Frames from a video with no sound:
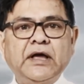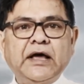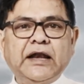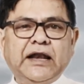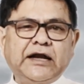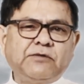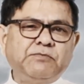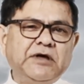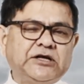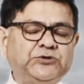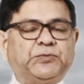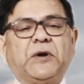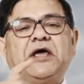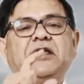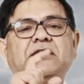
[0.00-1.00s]
Let me
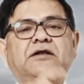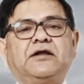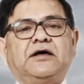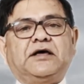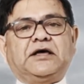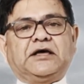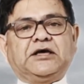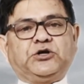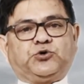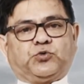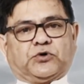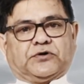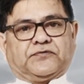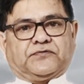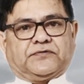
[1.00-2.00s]
explain each
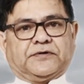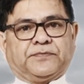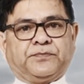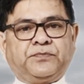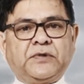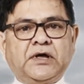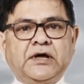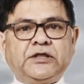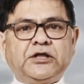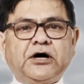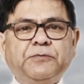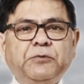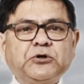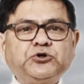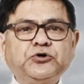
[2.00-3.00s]
one of them. The
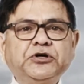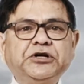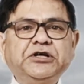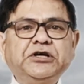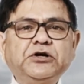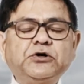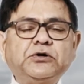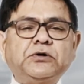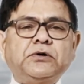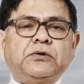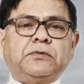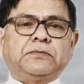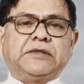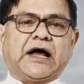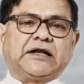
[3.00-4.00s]
opportunity
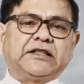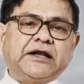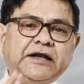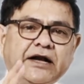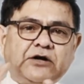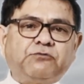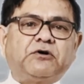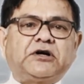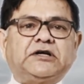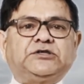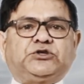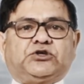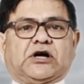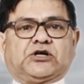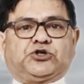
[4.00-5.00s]
that the network is
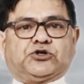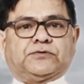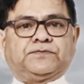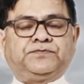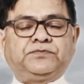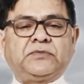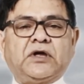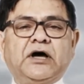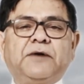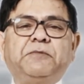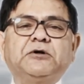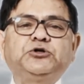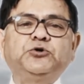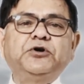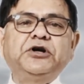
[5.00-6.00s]
structured.
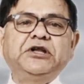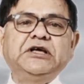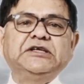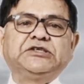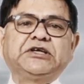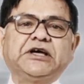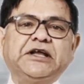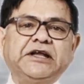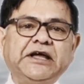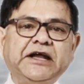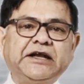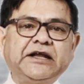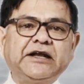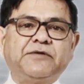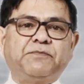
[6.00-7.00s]
Opportunity is
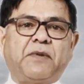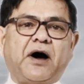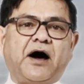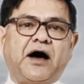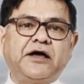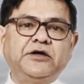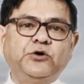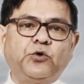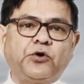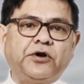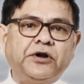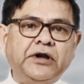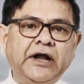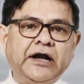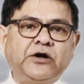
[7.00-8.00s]
created by your
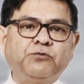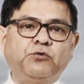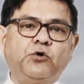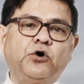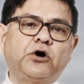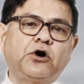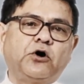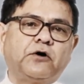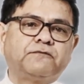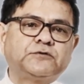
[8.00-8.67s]
network of